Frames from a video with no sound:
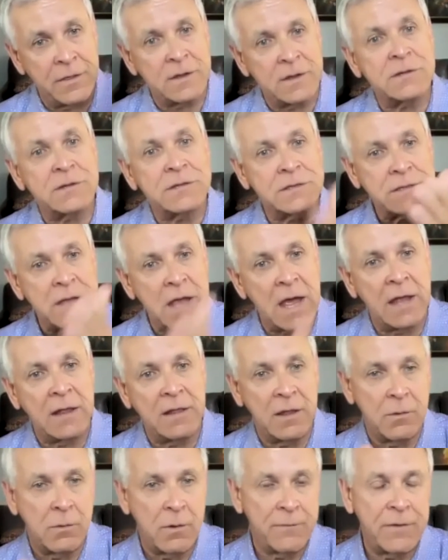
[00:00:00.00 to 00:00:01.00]
their
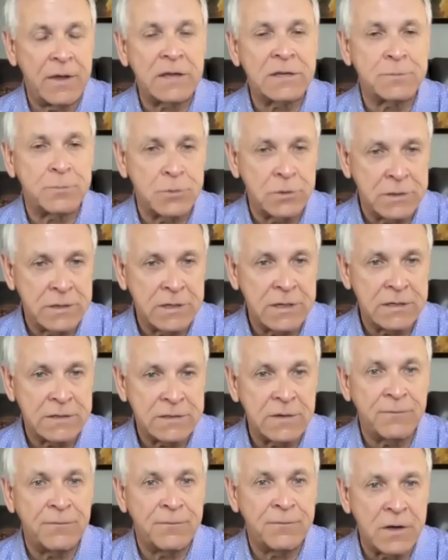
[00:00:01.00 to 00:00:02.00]
silo of
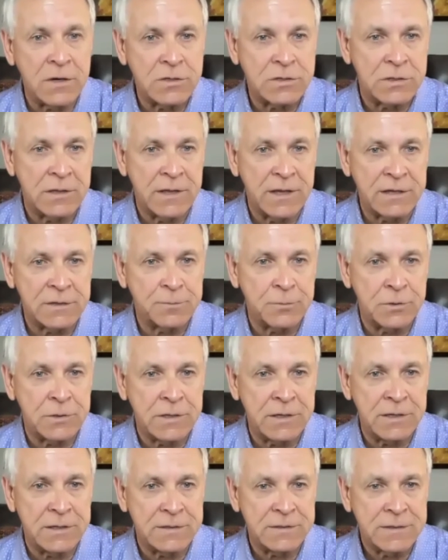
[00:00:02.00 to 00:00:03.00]
expertise, of functional
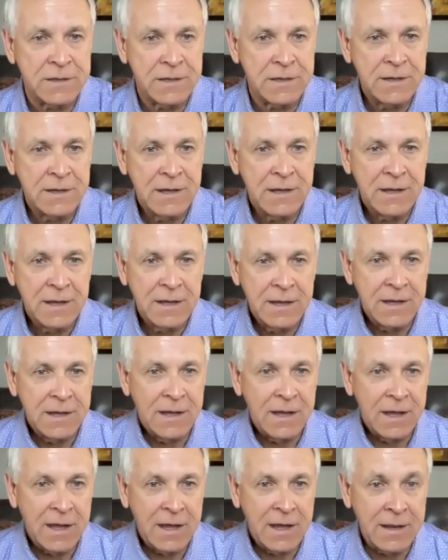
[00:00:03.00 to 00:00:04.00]
expertise?
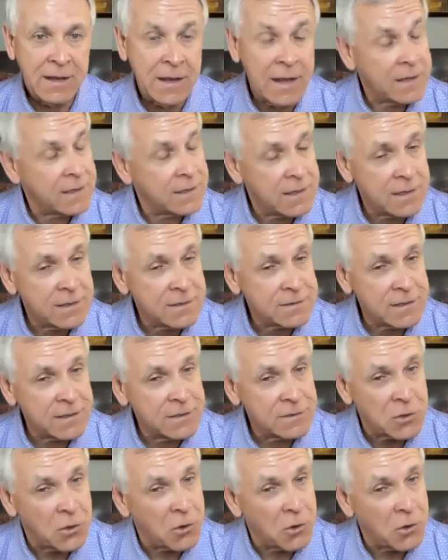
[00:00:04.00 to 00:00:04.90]
And that does,